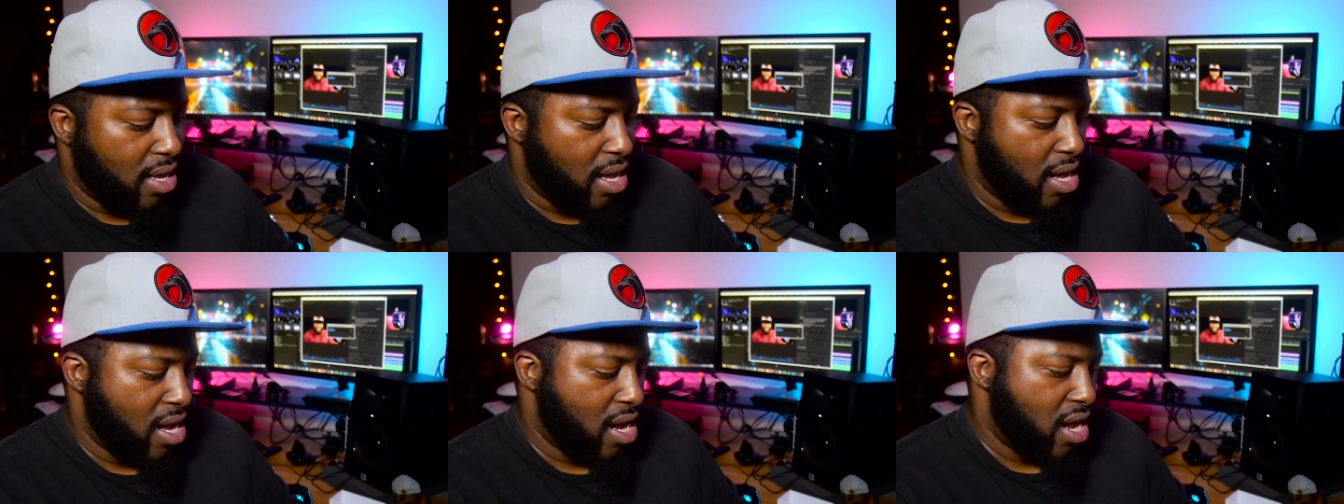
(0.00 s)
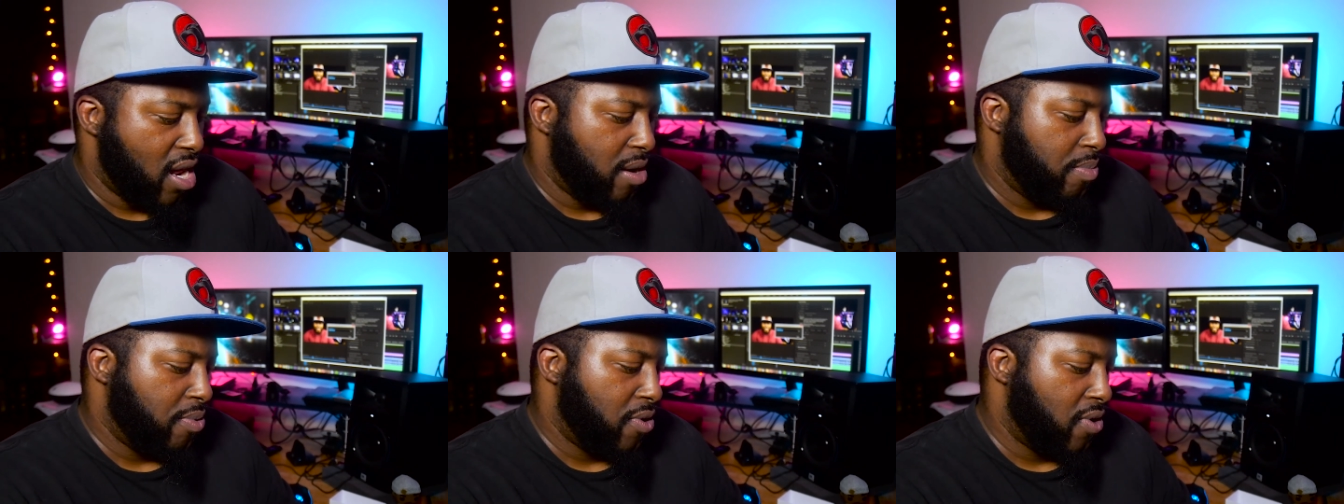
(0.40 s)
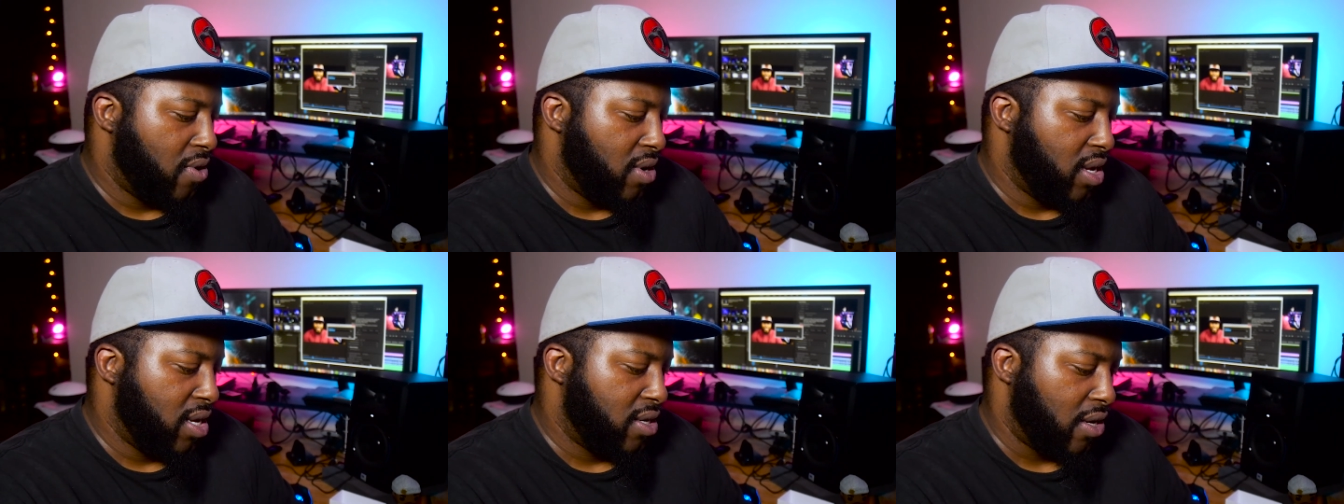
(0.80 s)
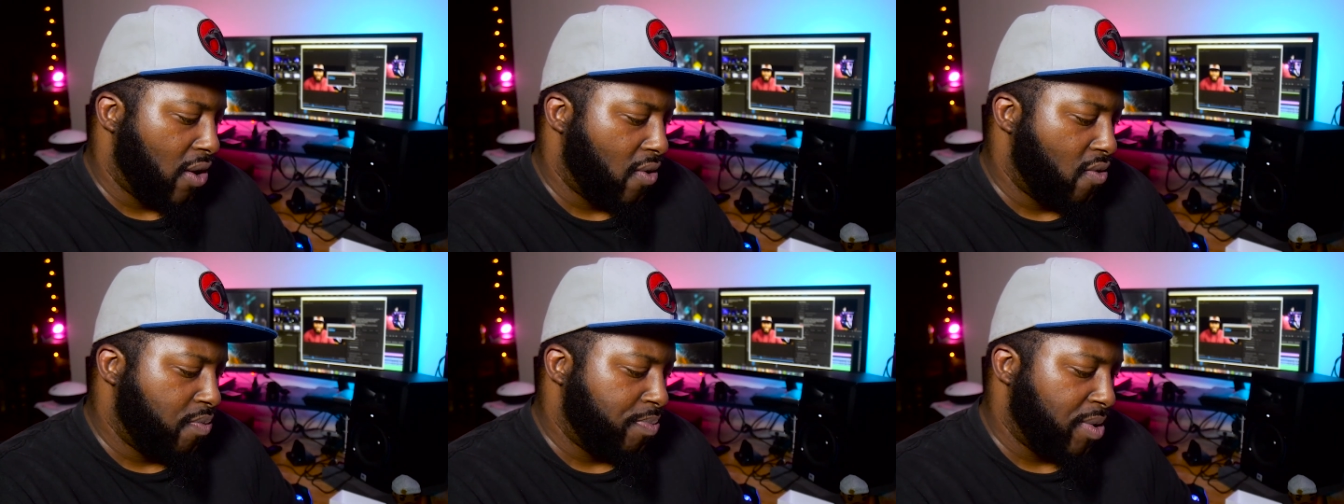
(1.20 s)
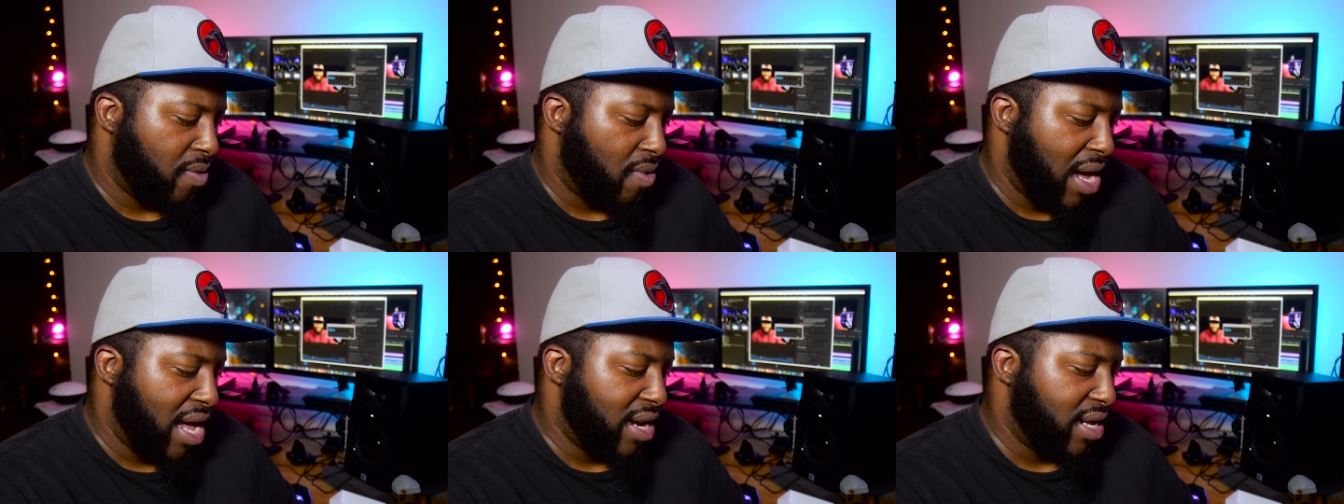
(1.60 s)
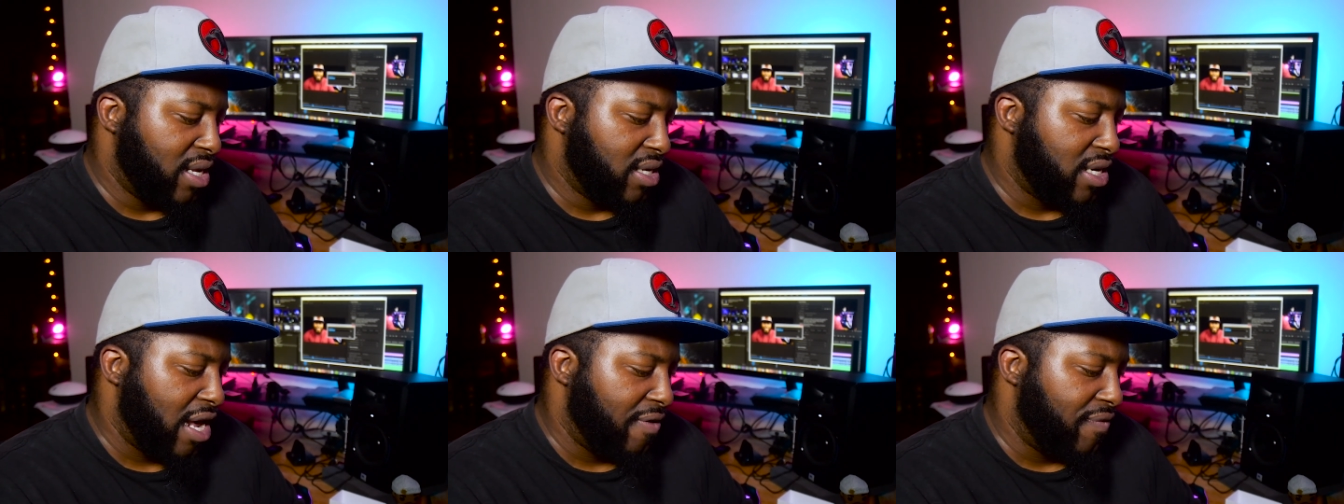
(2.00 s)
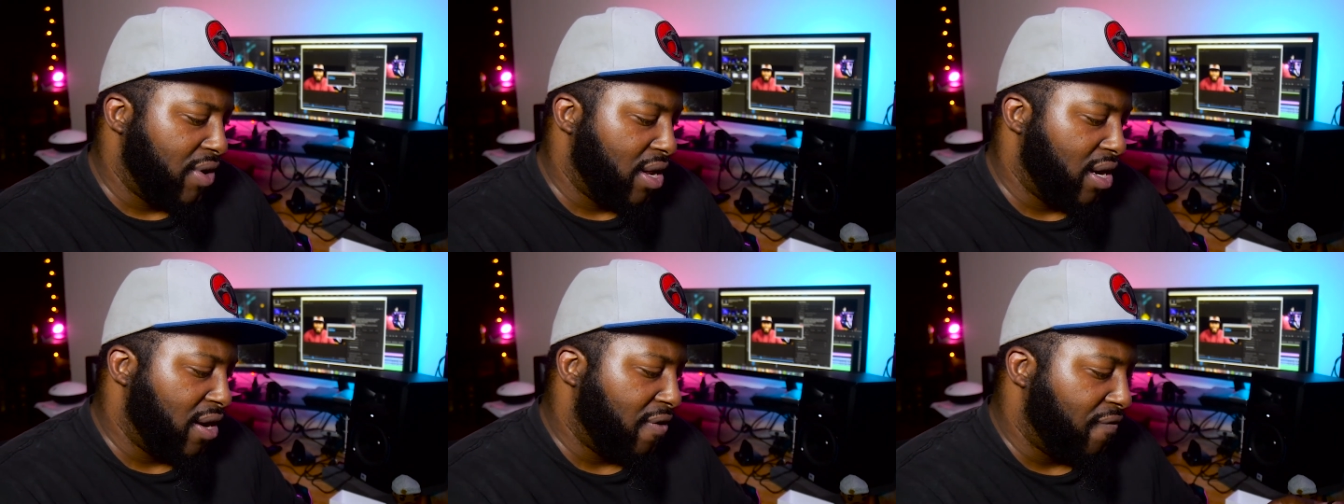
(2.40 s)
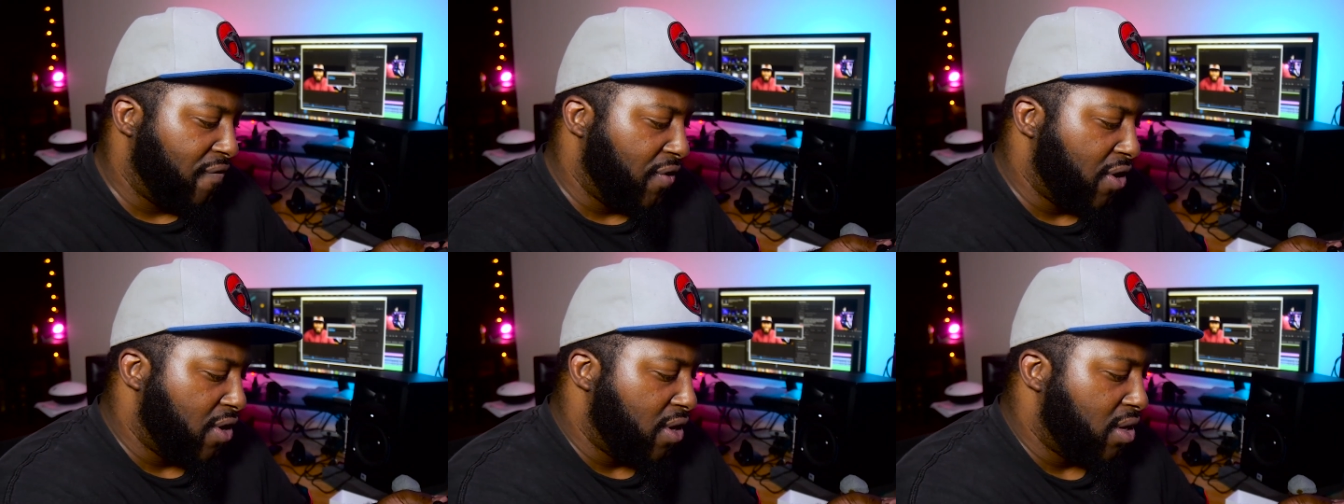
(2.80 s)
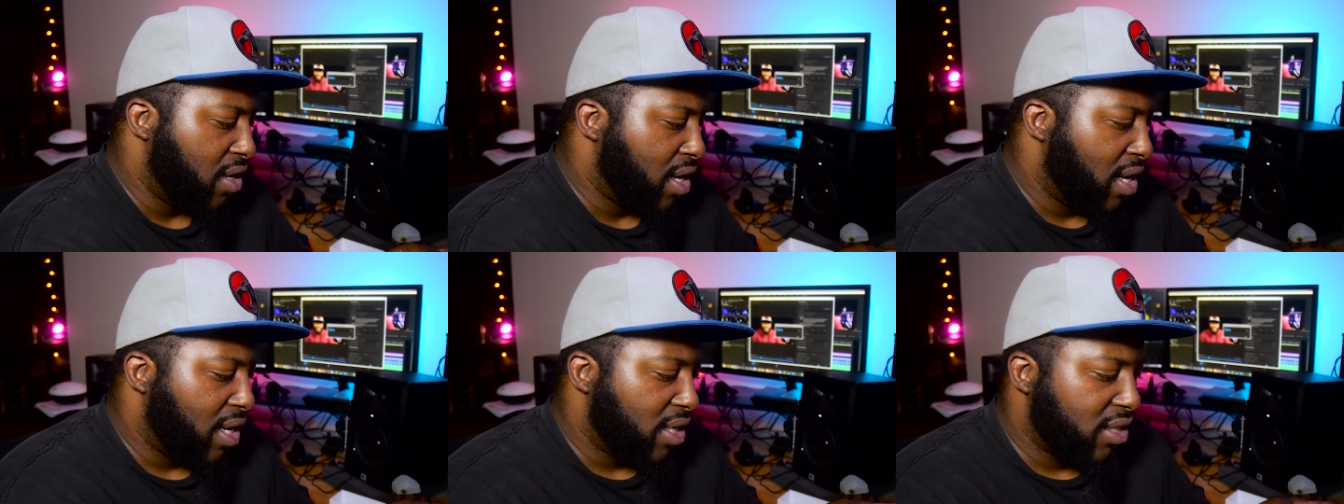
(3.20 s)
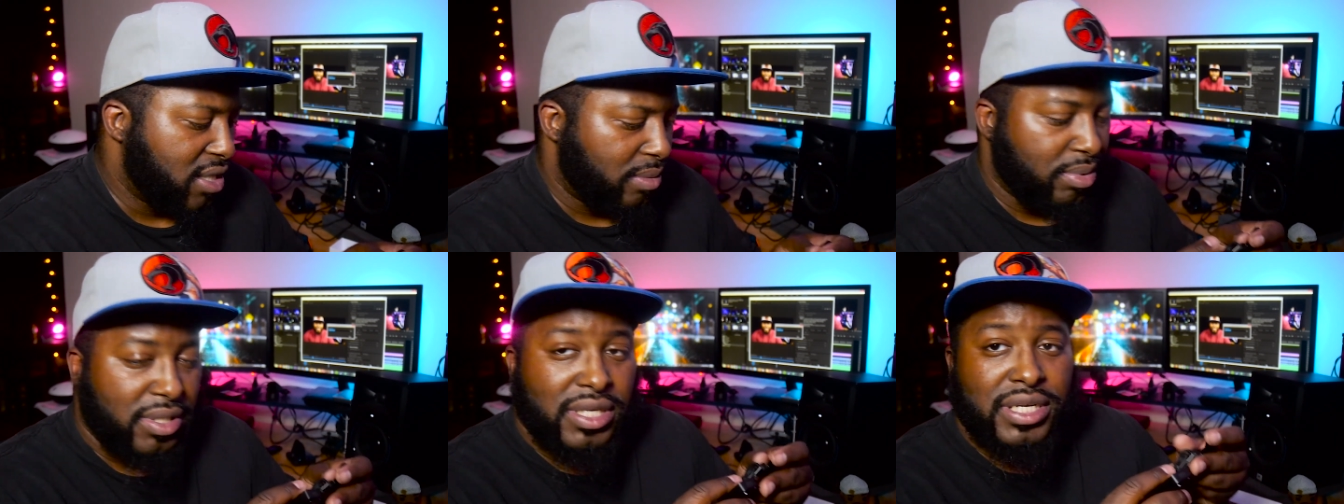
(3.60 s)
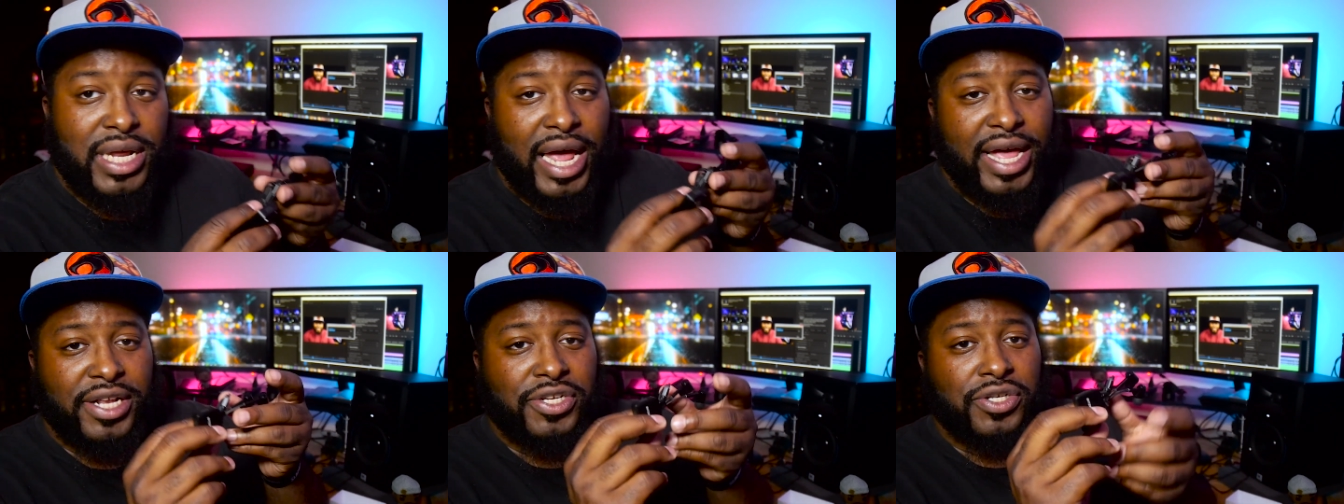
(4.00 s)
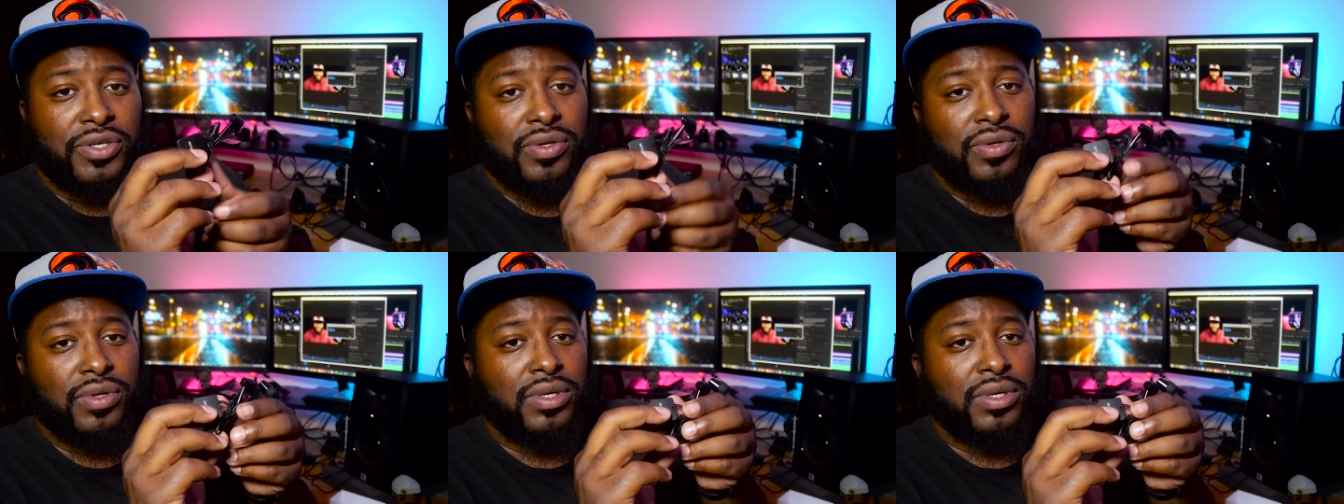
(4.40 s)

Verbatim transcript: I pull these open. Wow, these definitely feel substantial.